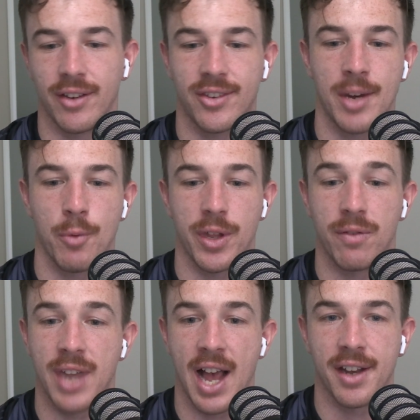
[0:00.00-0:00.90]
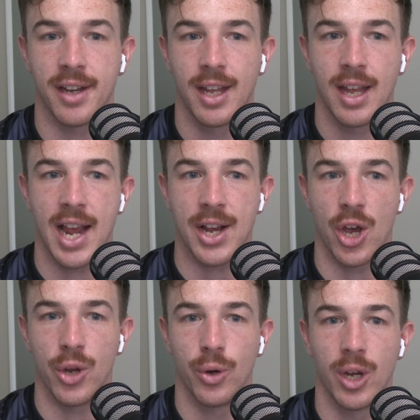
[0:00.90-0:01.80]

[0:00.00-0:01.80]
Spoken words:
seeing what they've done and go,